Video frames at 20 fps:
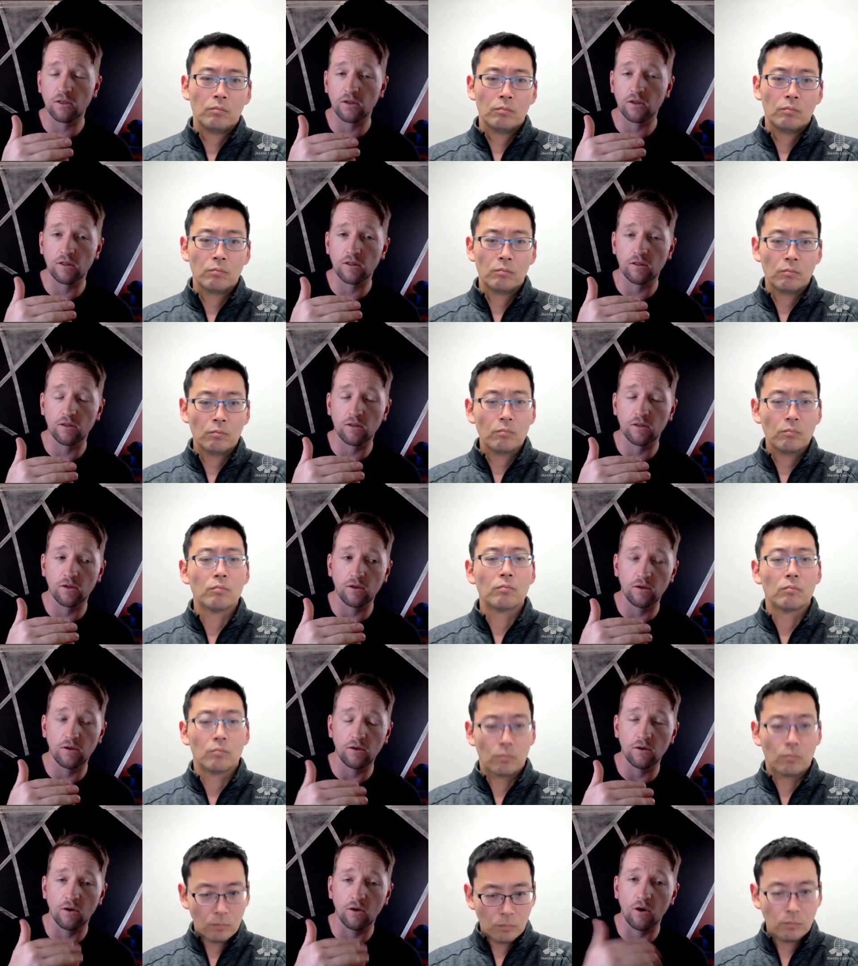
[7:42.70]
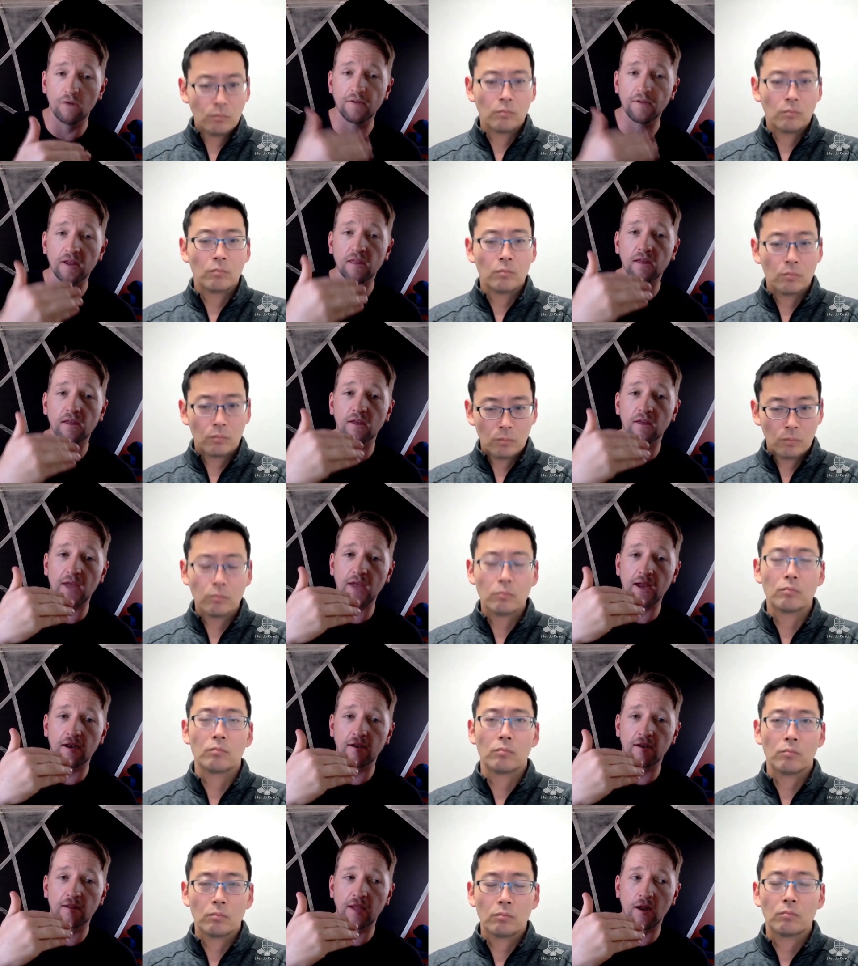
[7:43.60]
Speaker 1: you know mm. obviously at that, that high
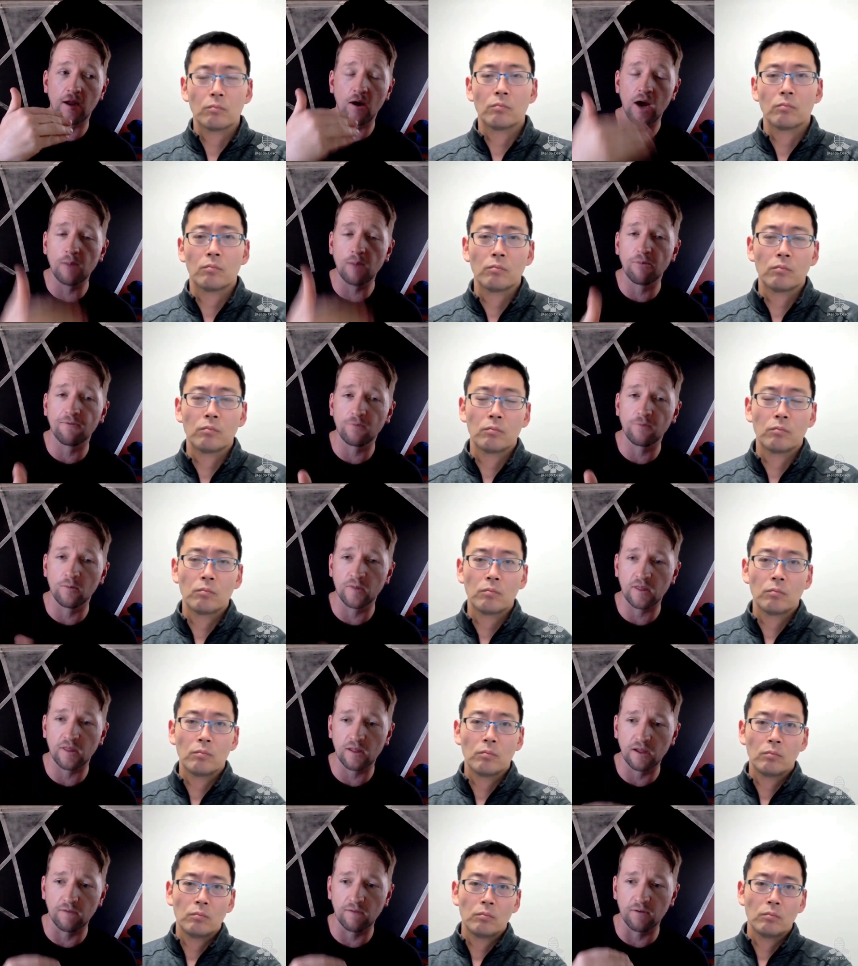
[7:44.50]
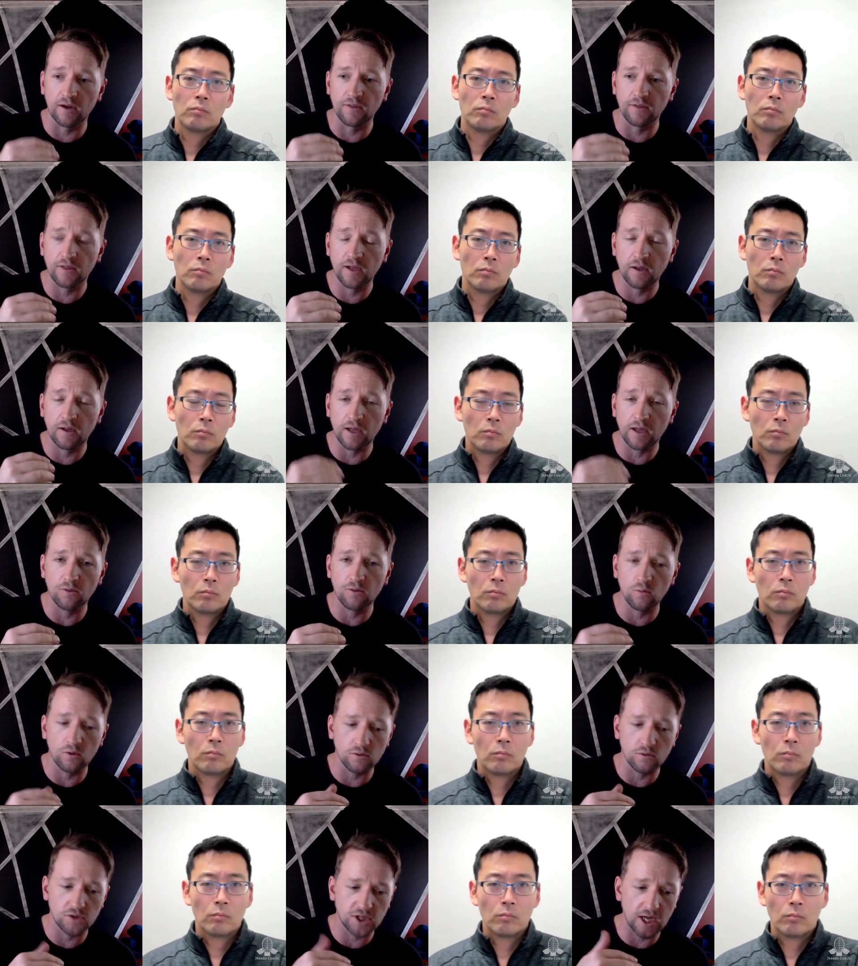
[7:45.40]
performance level at the at the world champs,
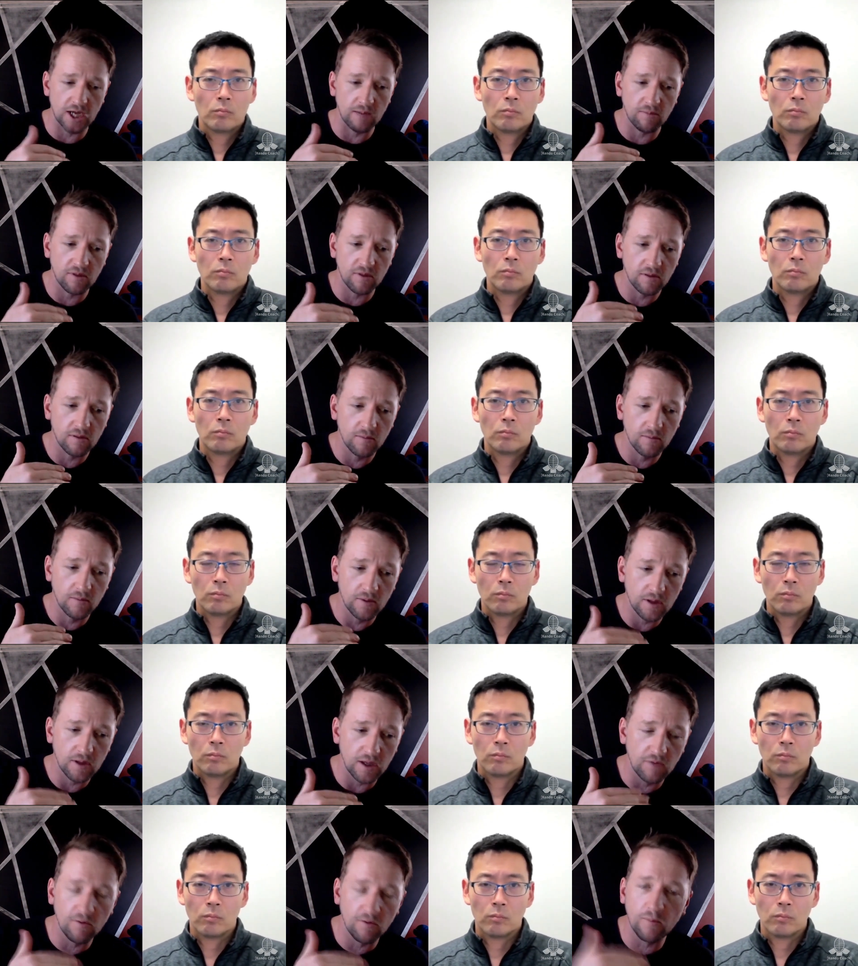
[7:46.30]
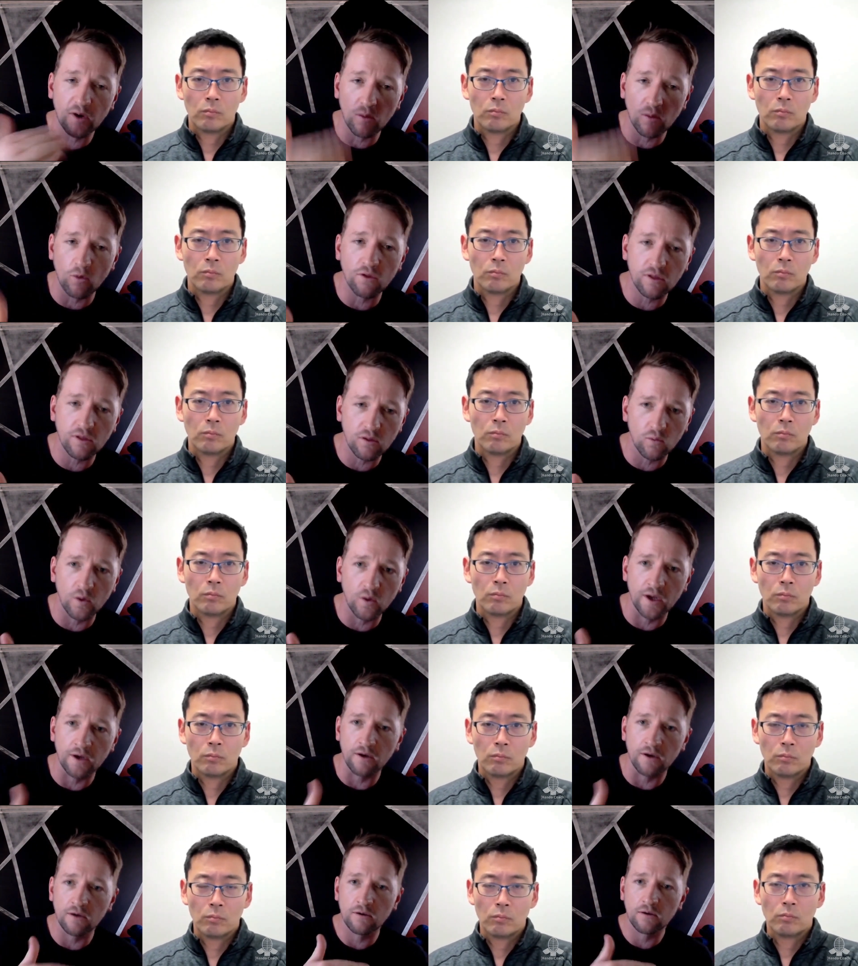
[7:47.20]
everybody wants to win.
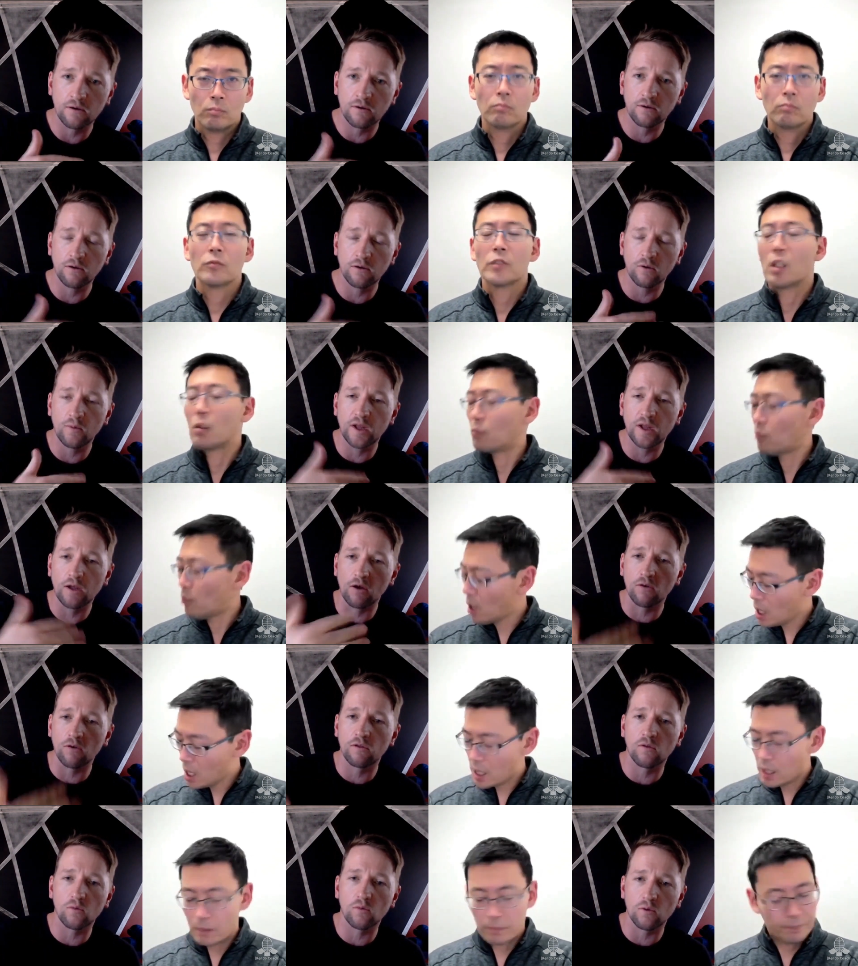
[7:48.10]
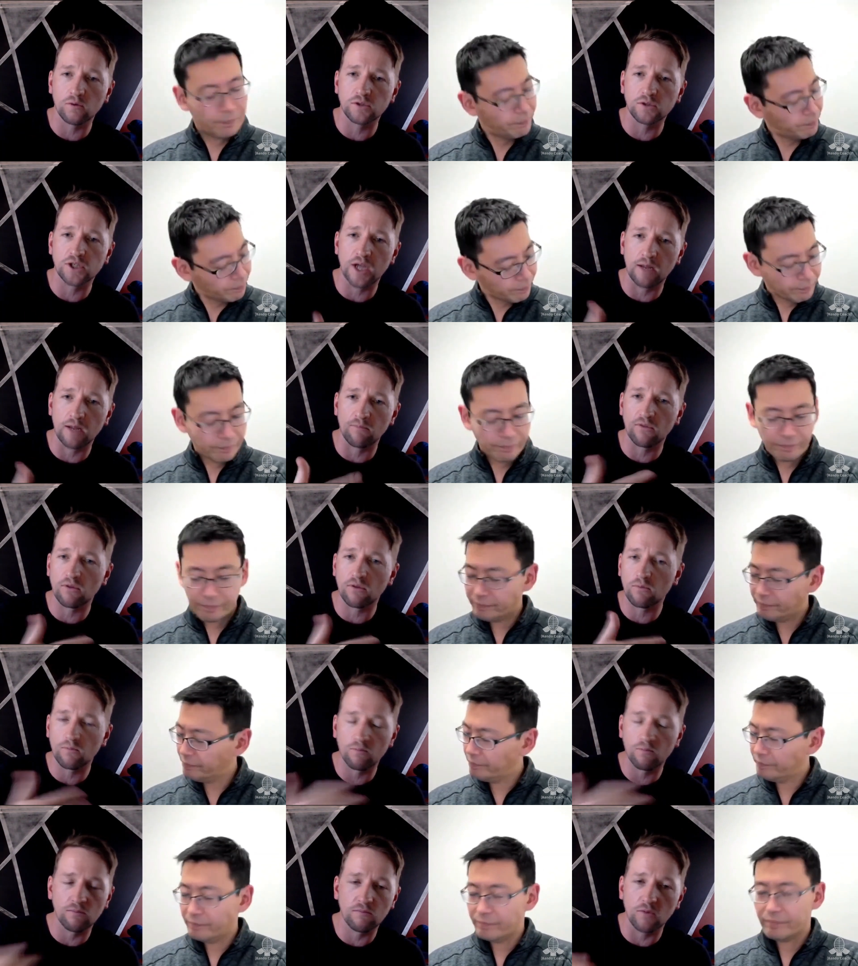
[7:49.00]
Nobody goes to the world champs, you know,
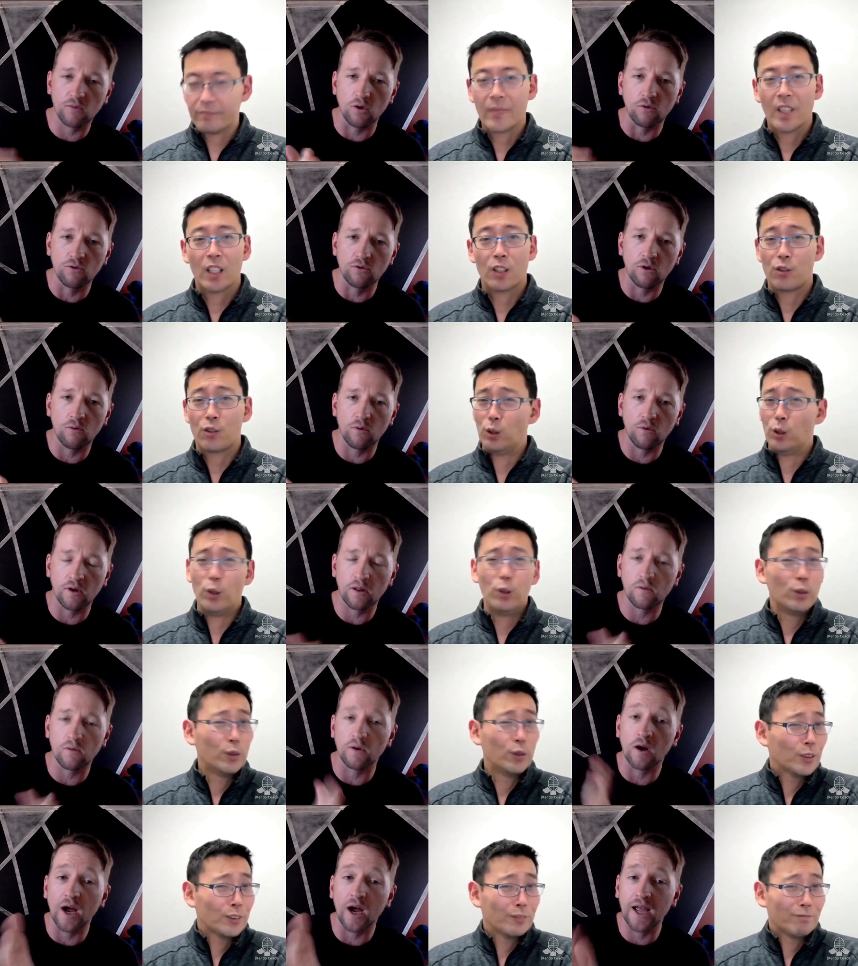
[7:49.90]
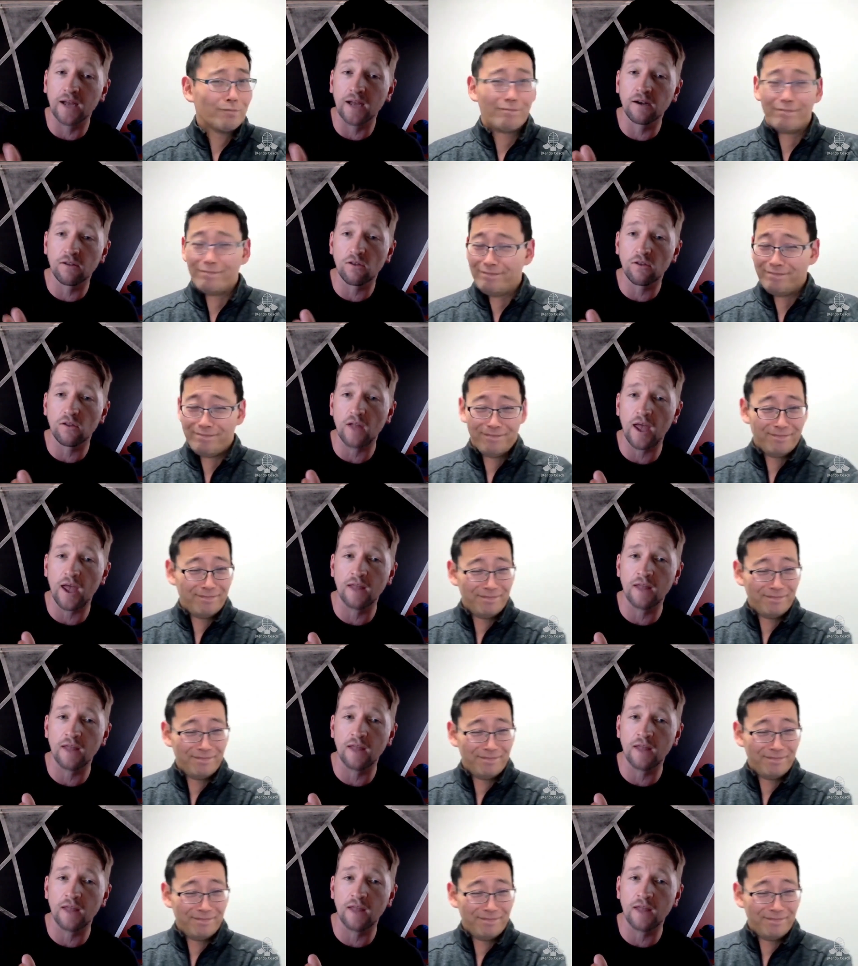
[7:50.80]
not wanting to win. I understand that,